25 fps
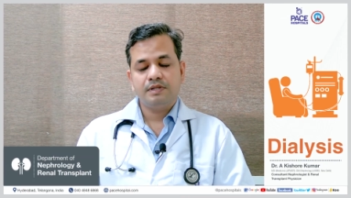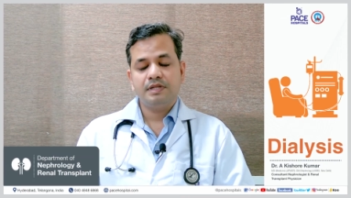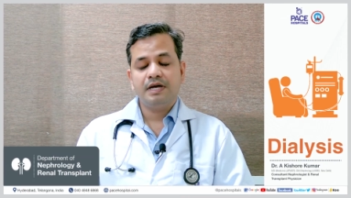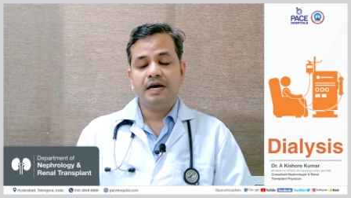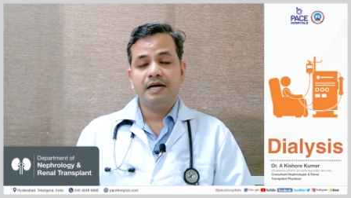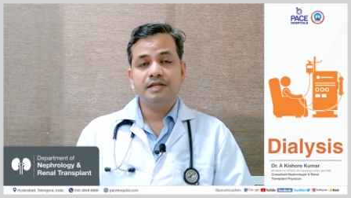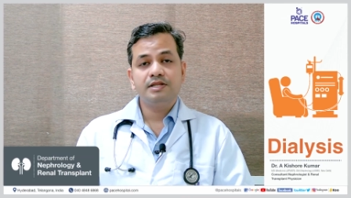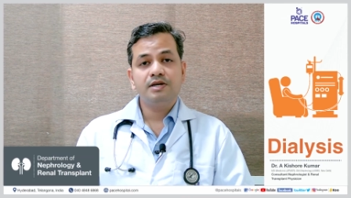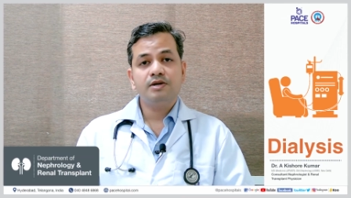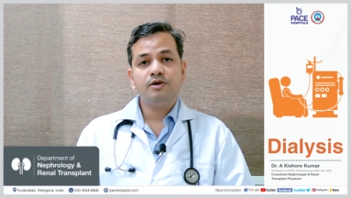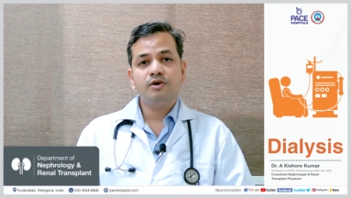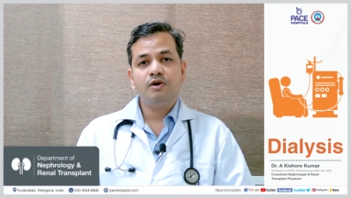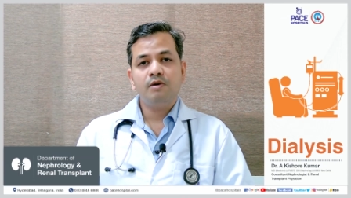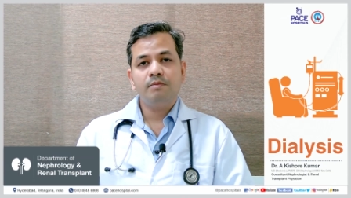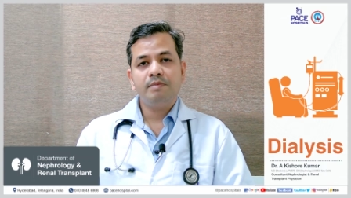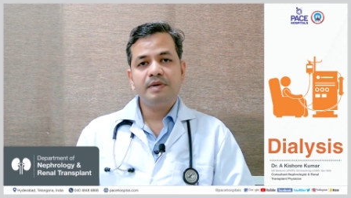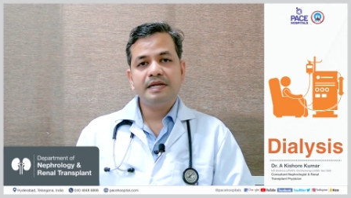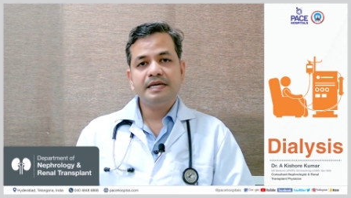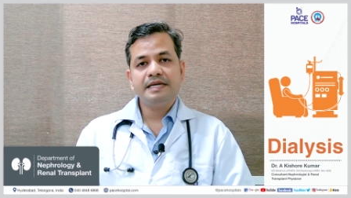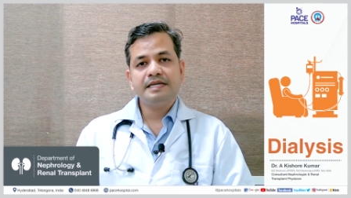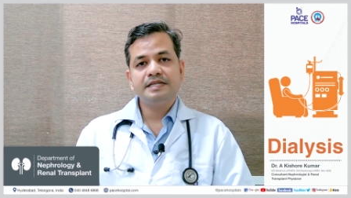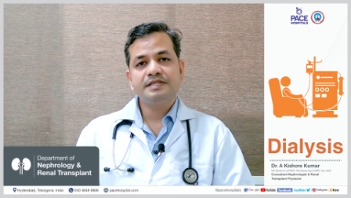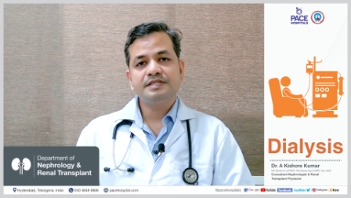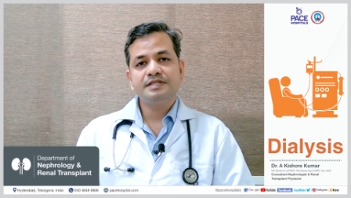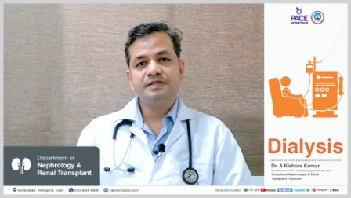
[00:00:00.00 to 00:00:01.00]
the other
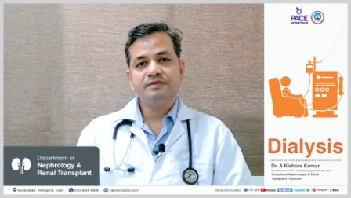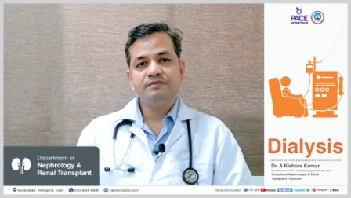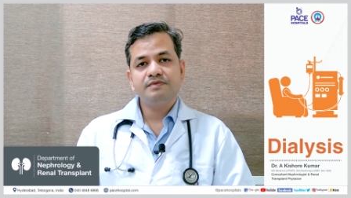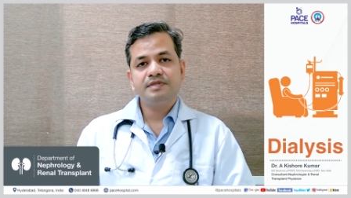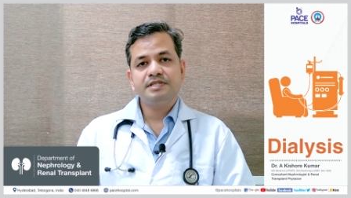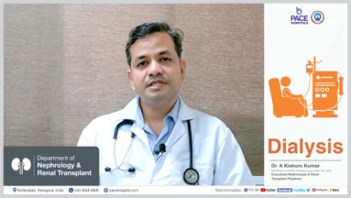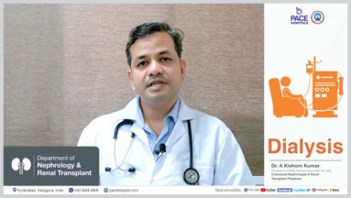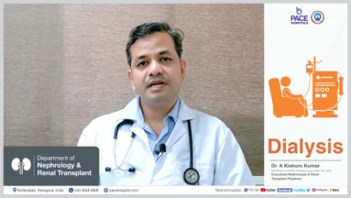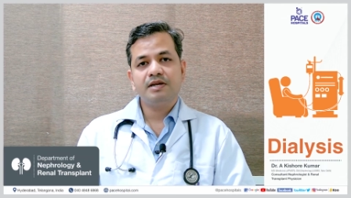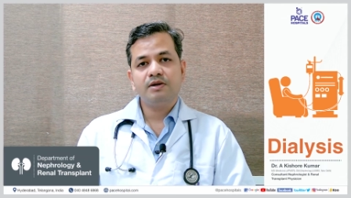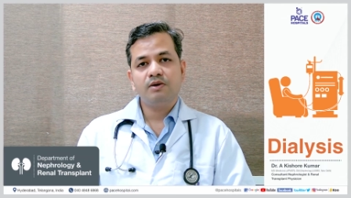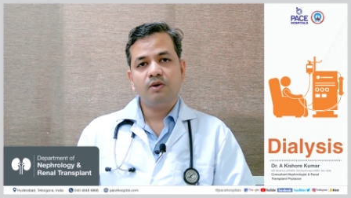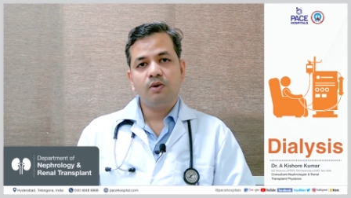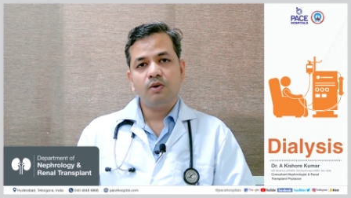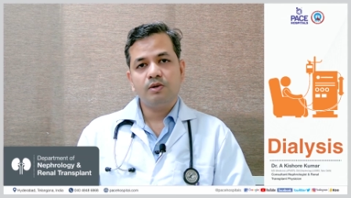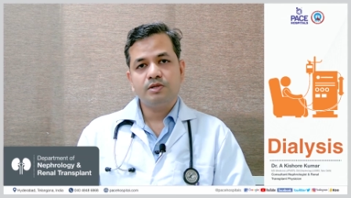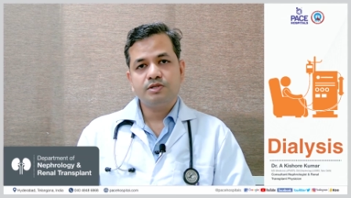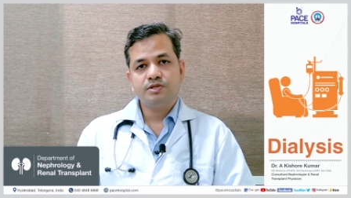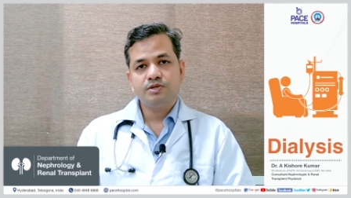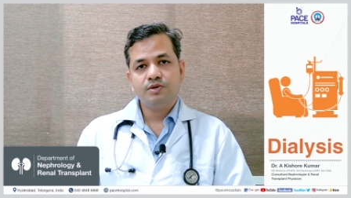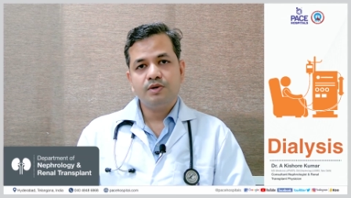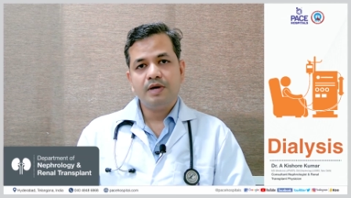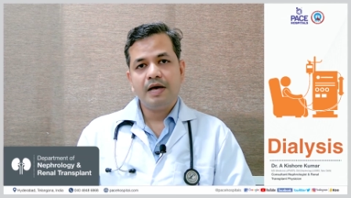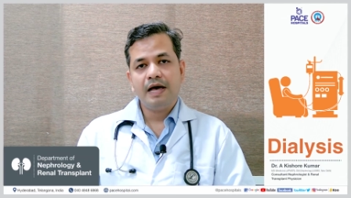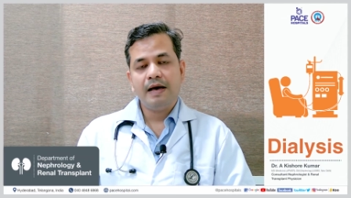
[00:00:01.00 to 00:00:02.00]
complication which can
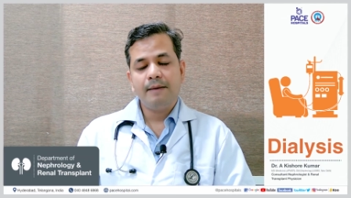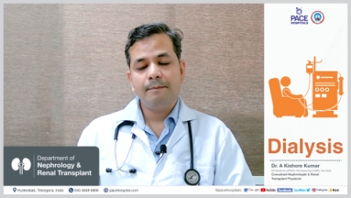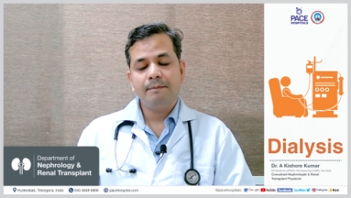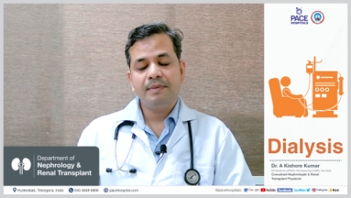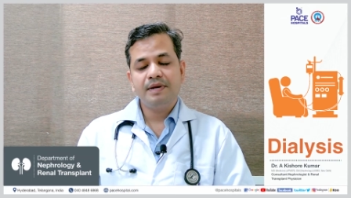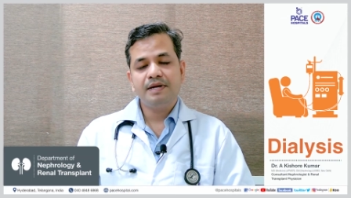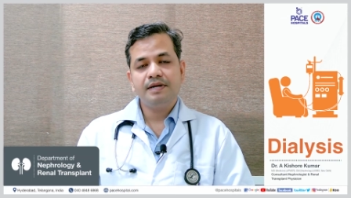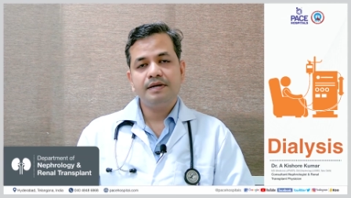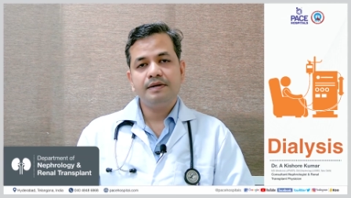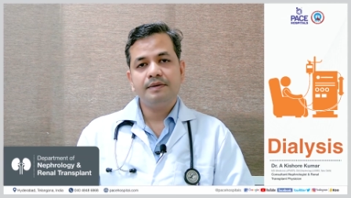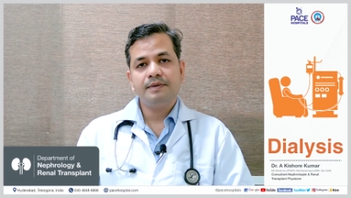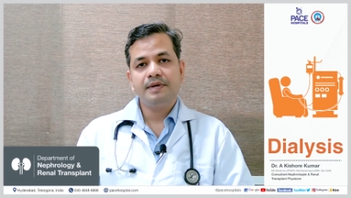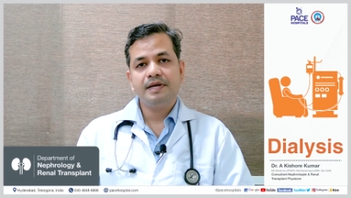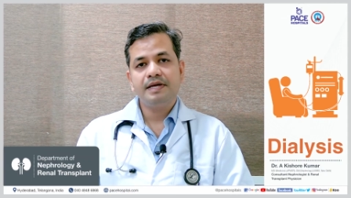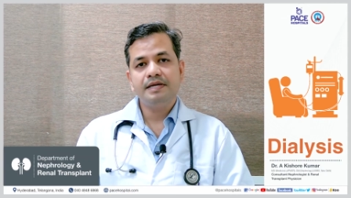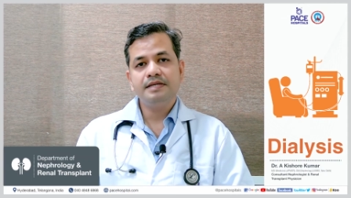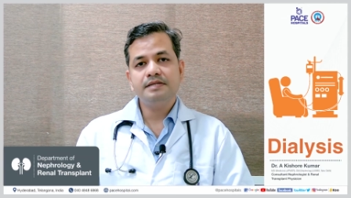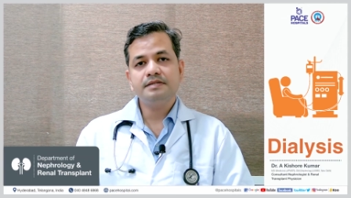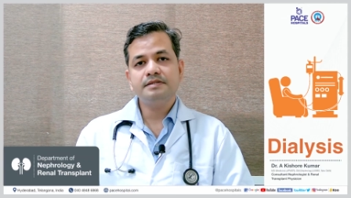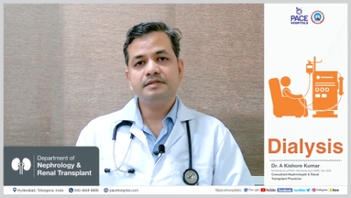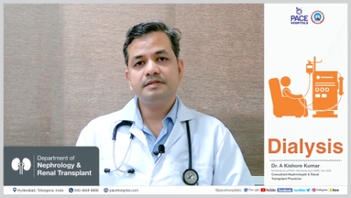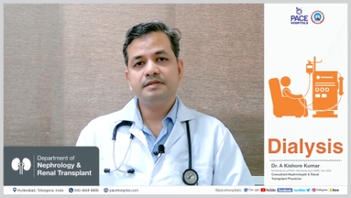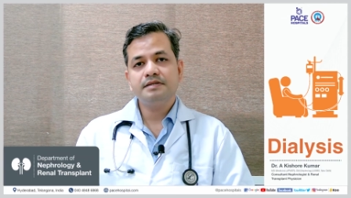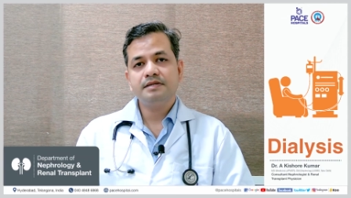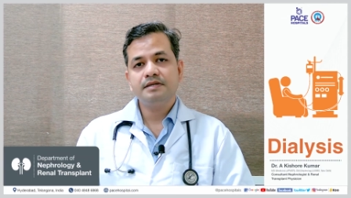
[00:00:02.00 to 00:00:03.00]
also happen
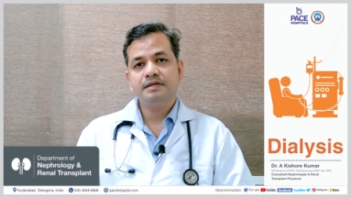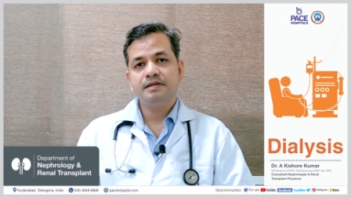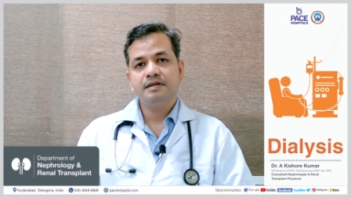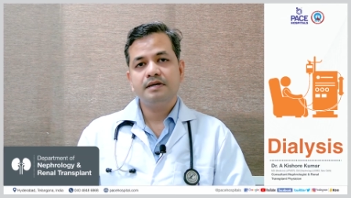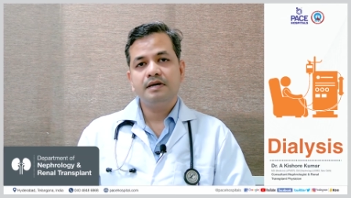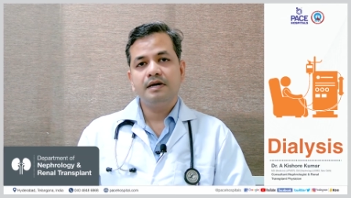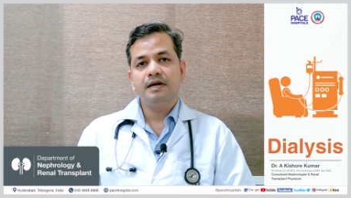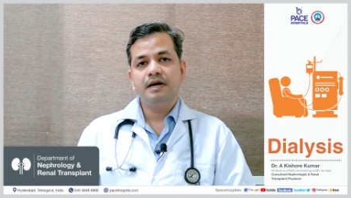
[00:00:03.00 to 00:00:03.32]
is